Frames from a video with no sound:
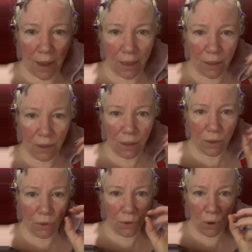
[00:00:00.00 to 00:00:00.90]
I get
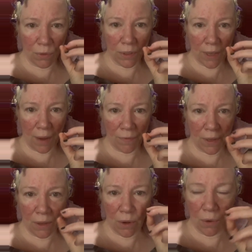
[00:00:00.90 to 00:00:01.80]
no
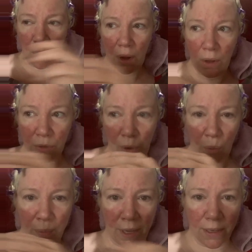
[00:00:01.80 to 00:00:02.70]
safety, no
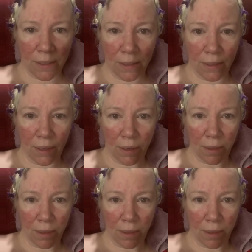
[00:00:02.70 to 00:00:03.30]
peace.